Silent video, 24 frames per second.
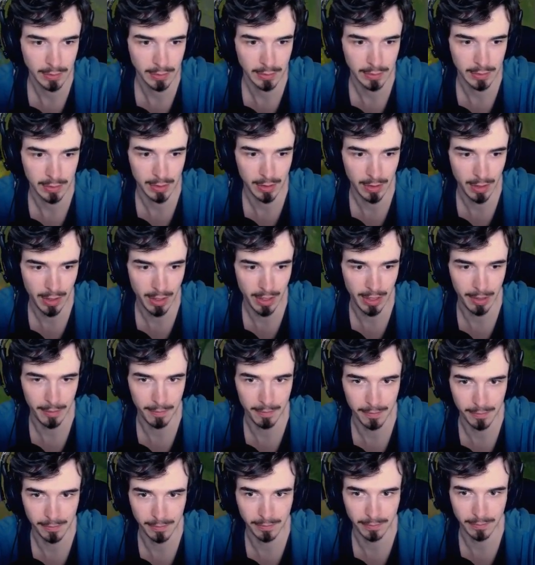Alright,
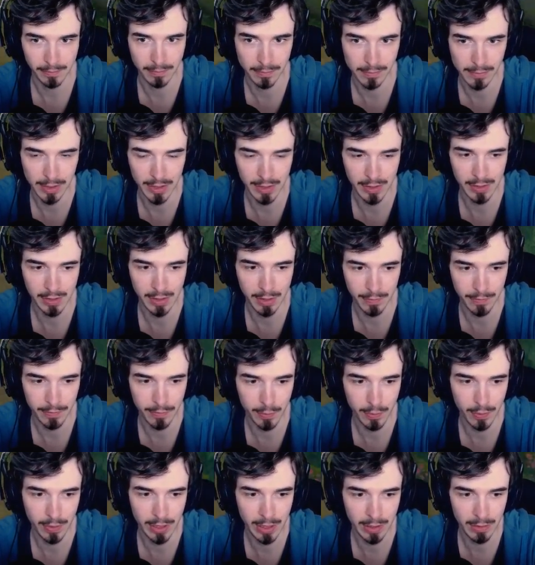let's skip
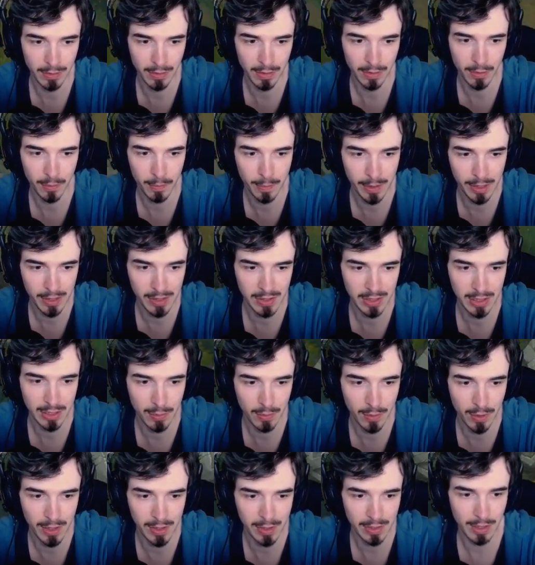forward here a little bit, see
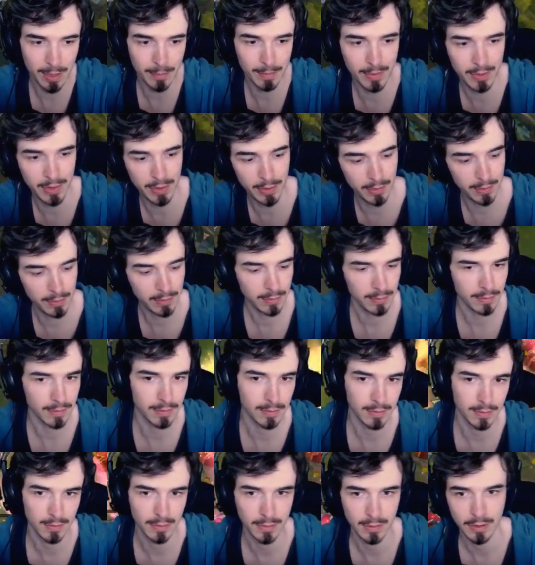what he's up to.
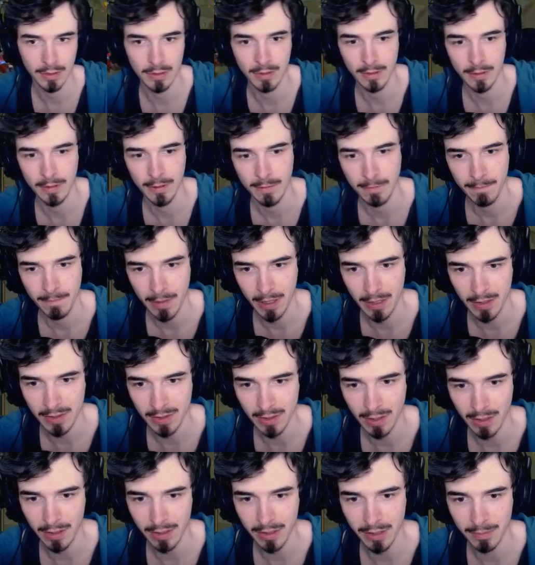
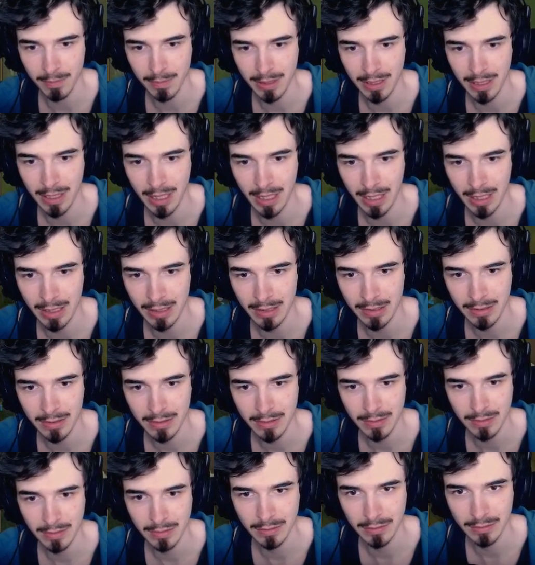Exile in the mid lane.
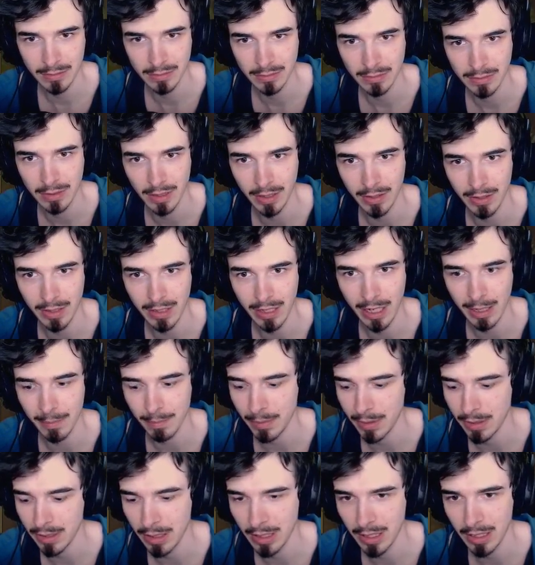Nothing
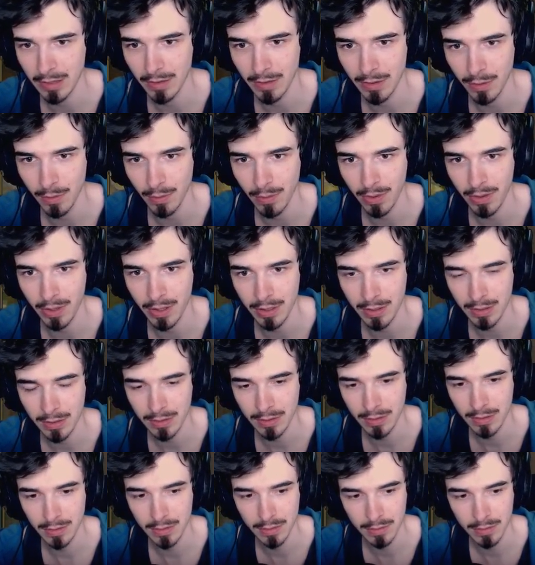happening here, I don't think.